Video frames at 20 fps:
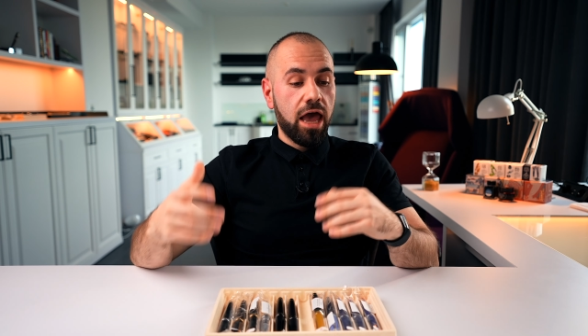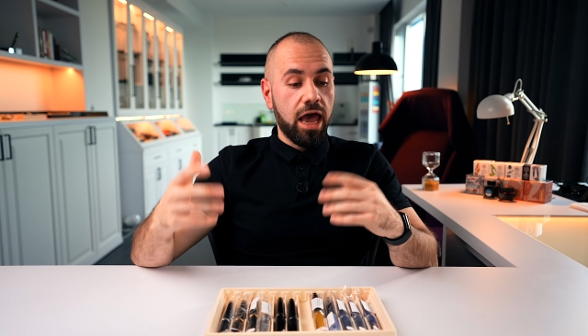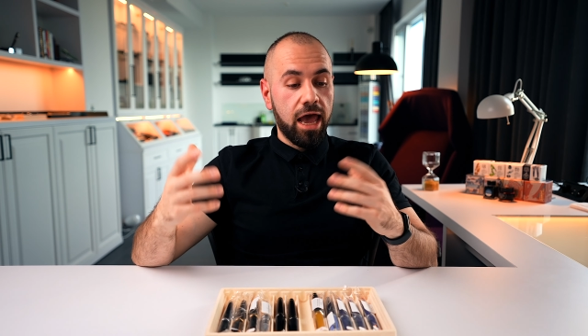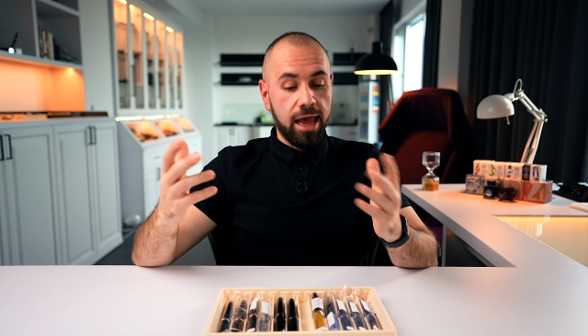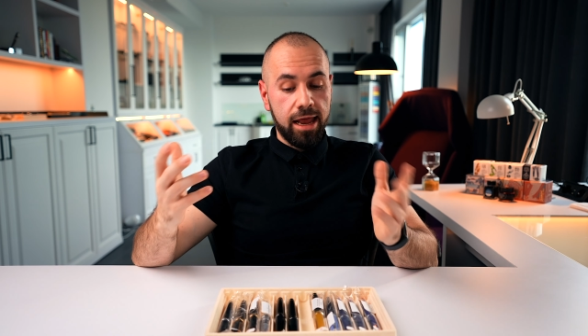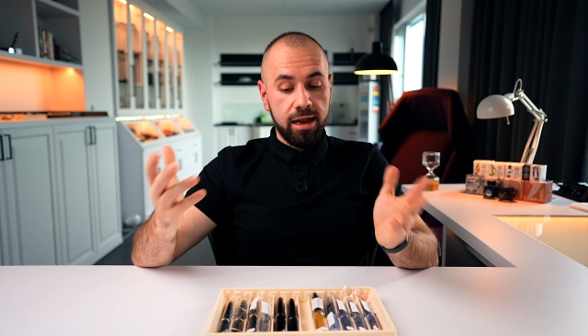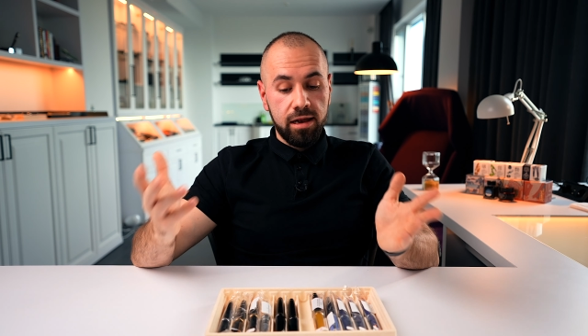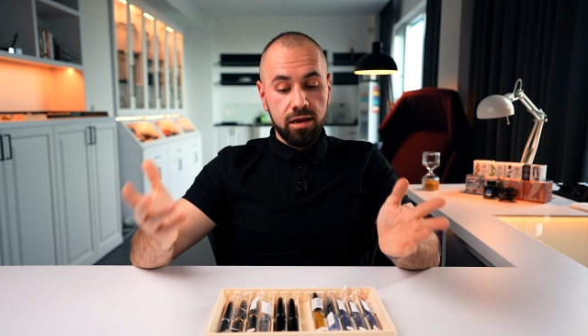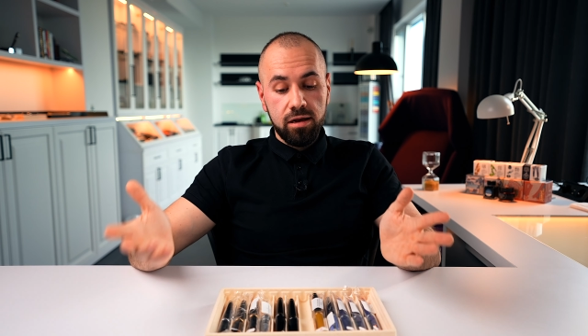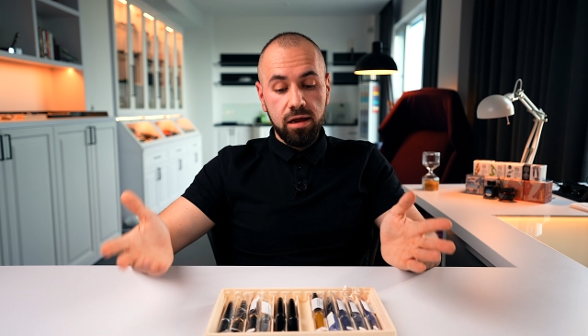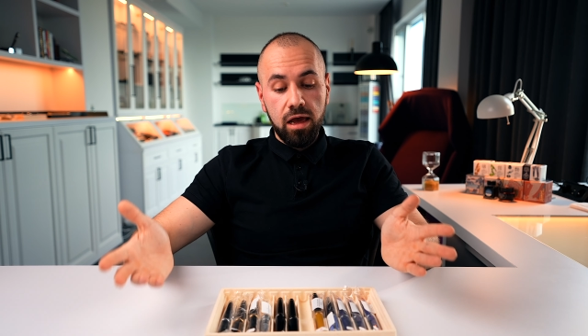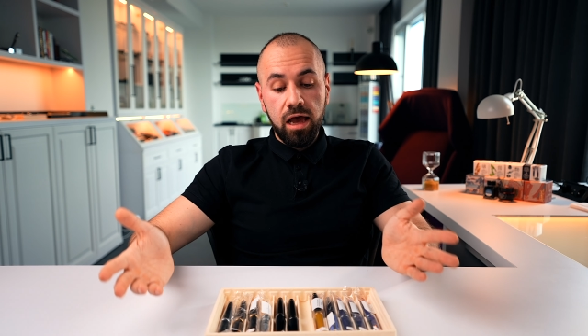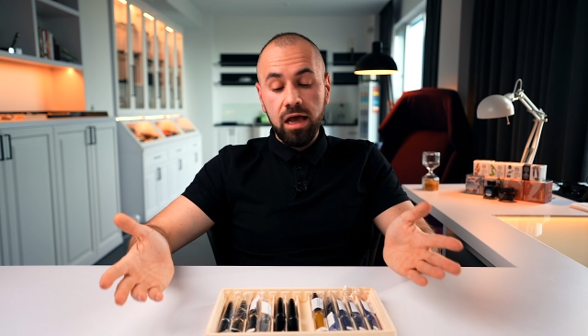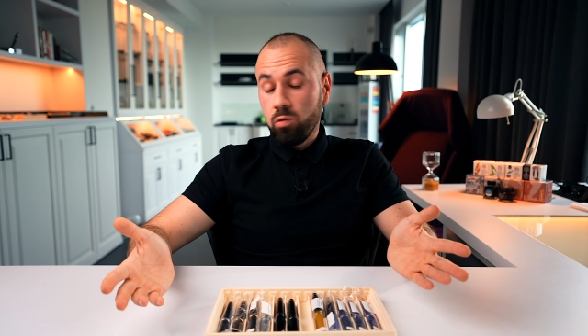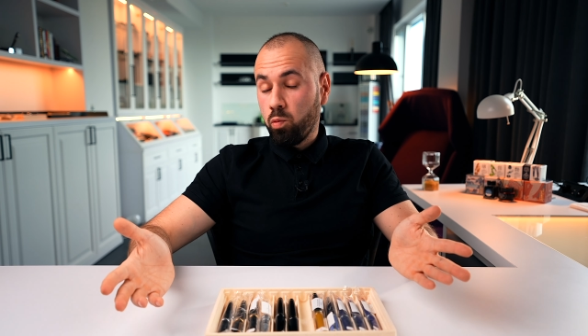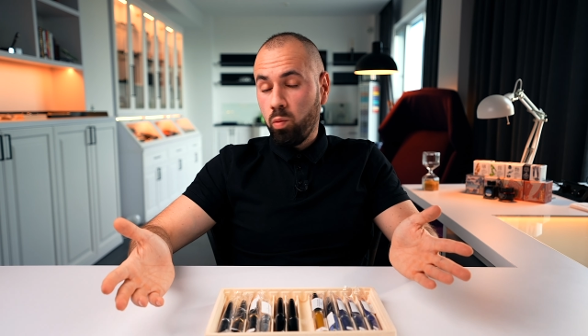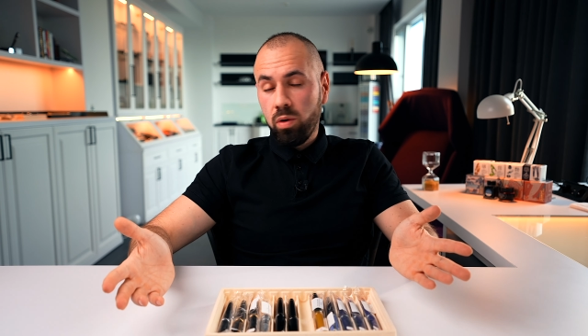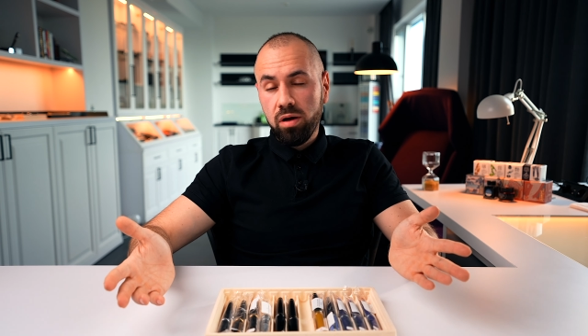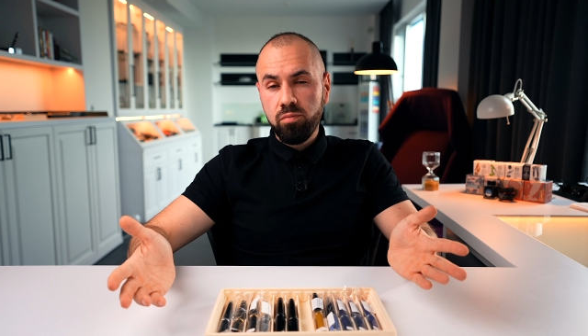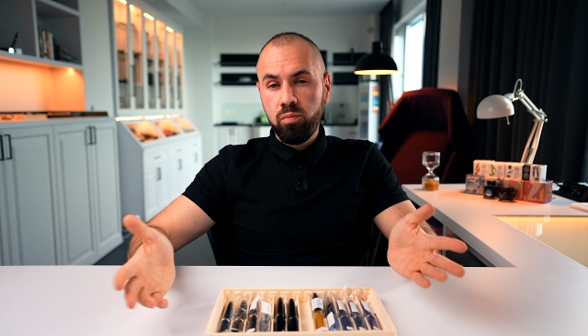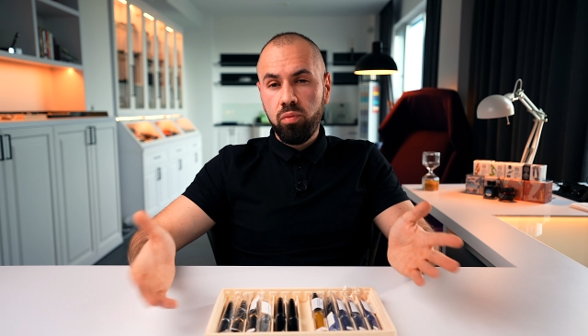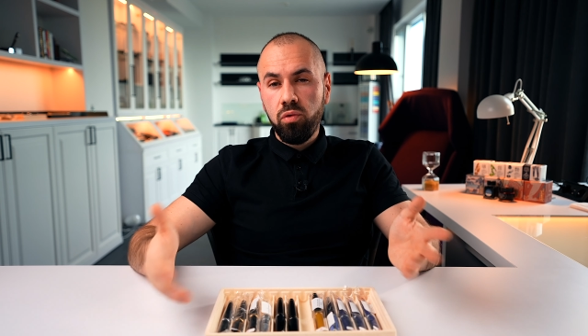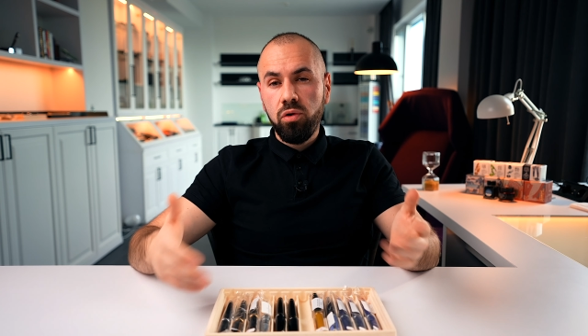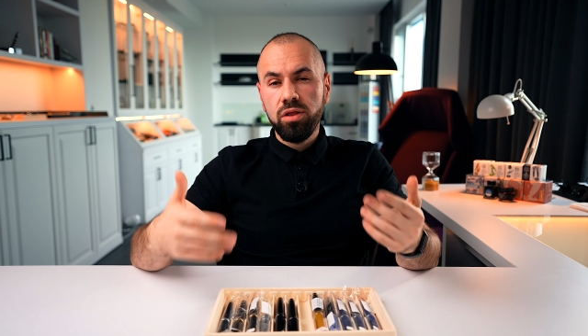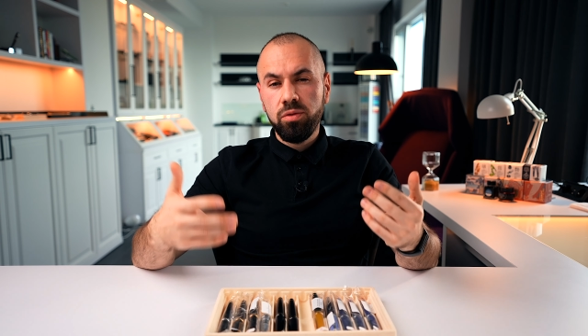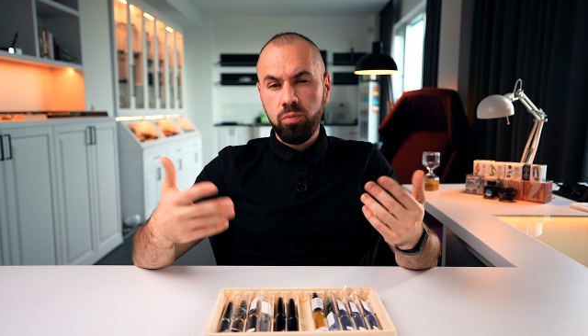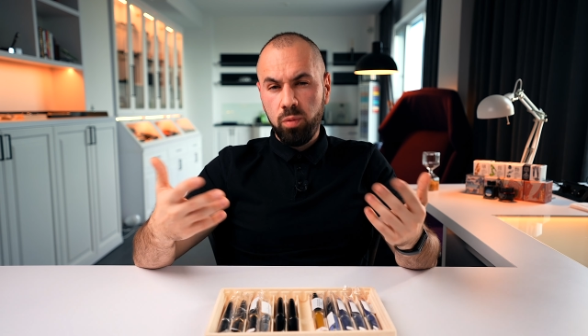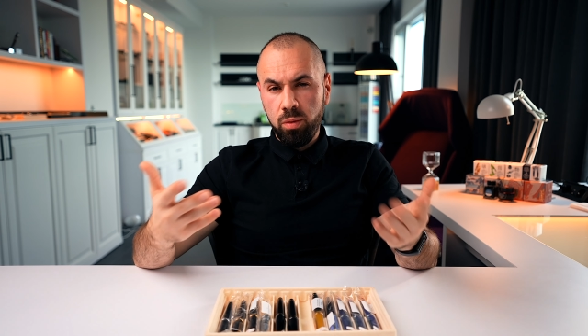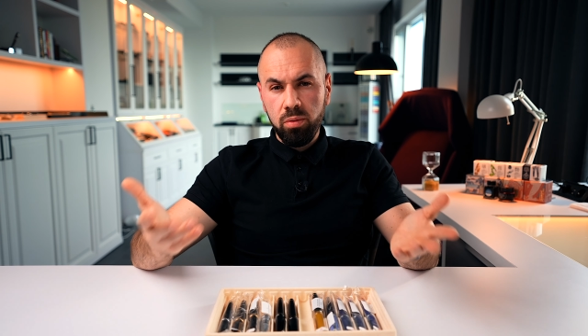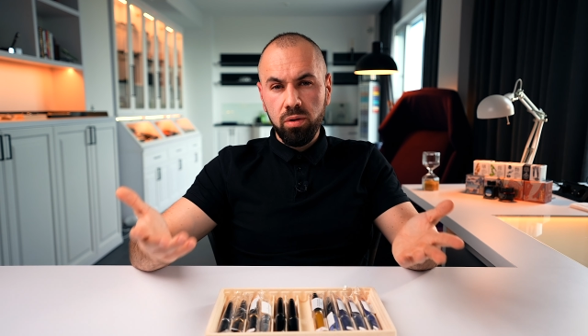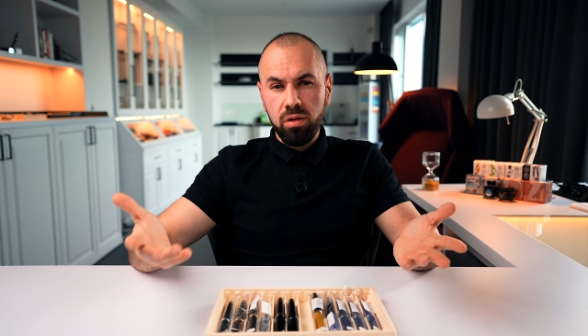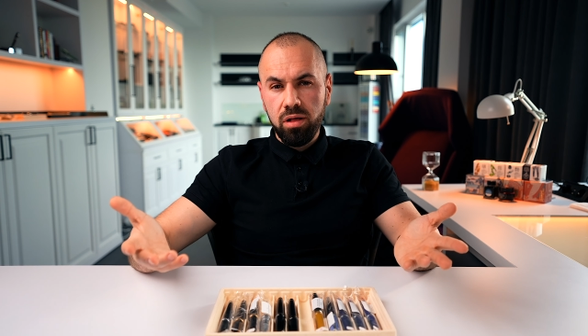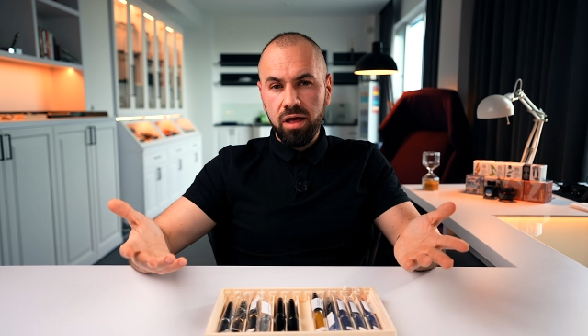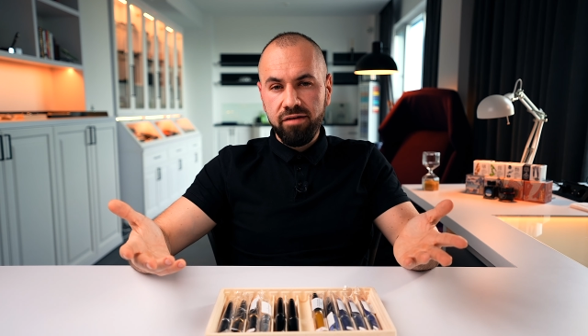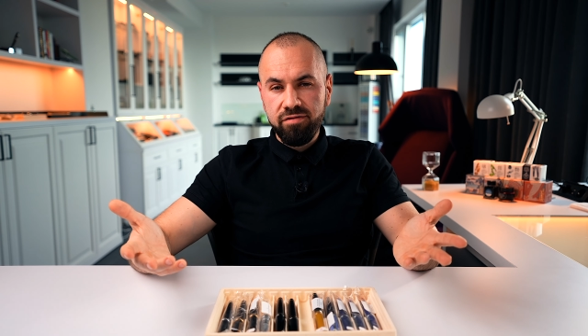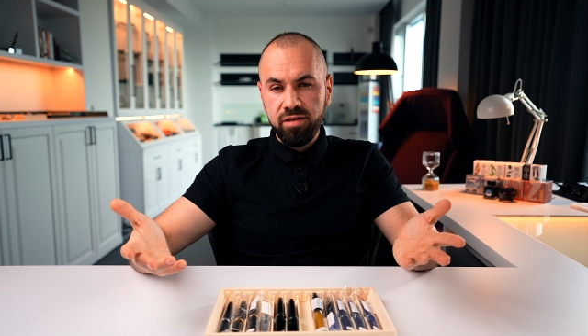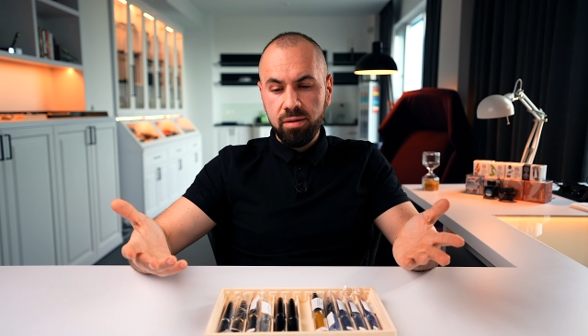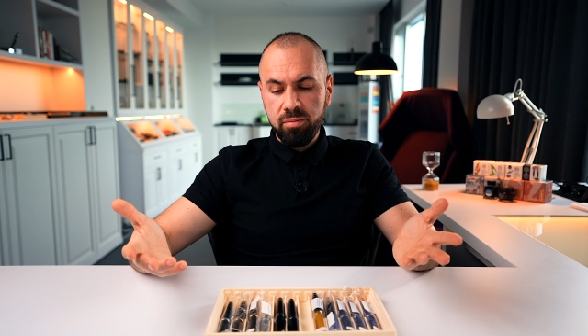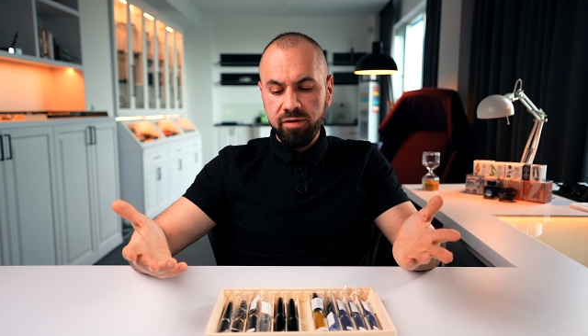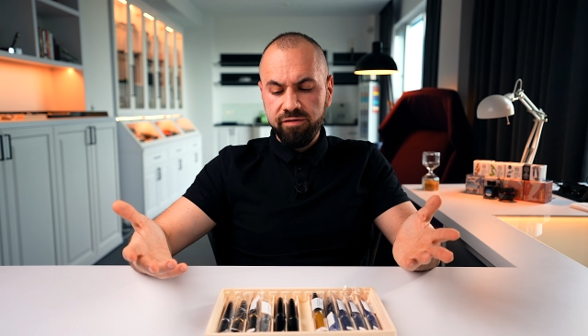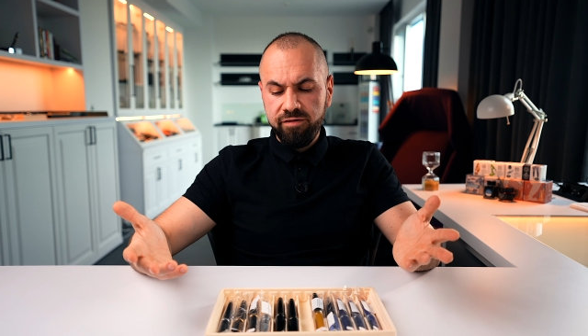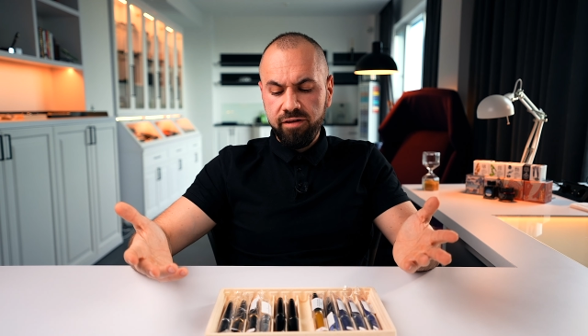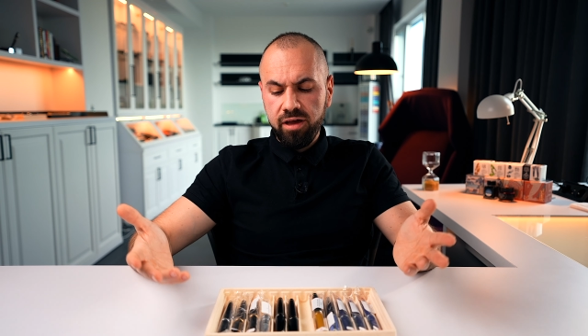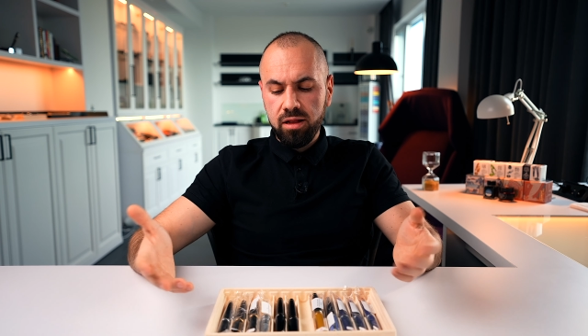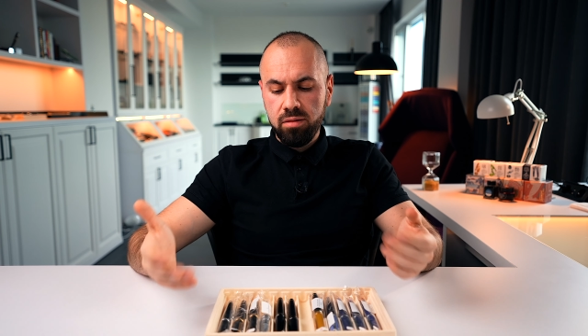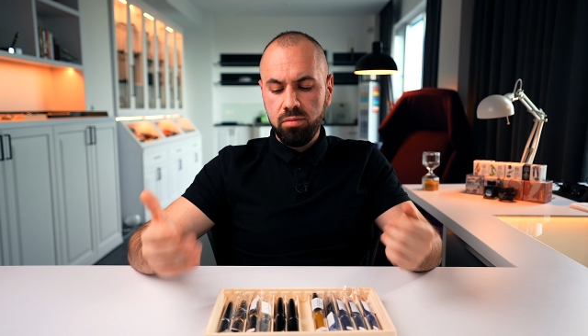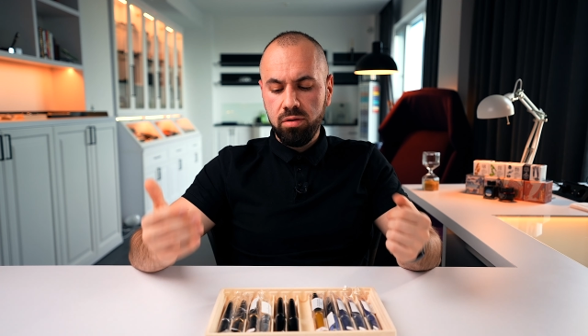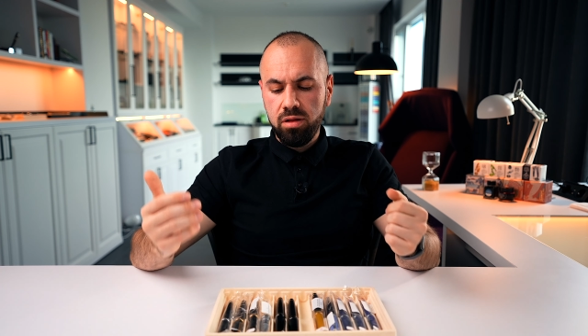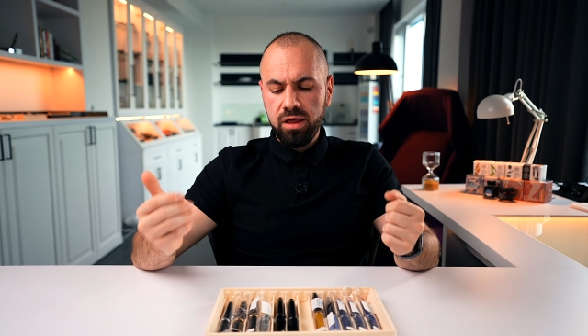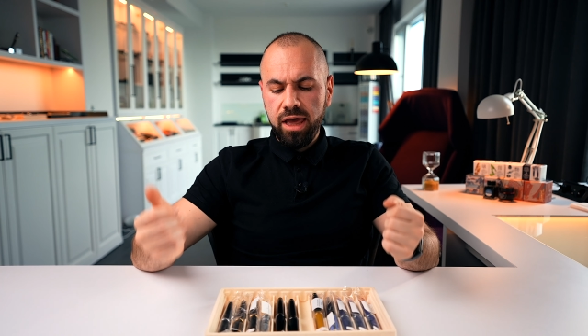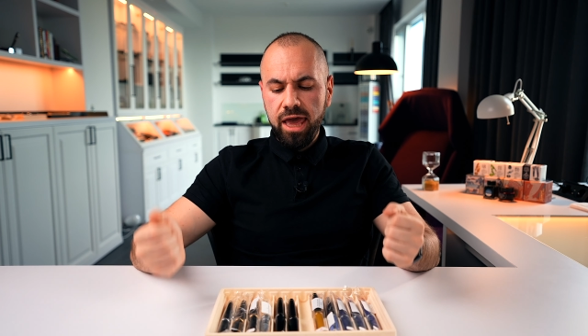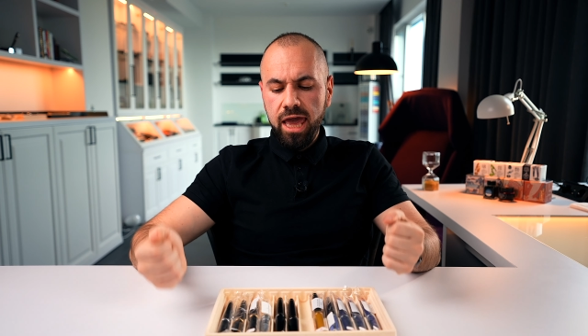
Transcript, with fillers: and at one point we will have them available.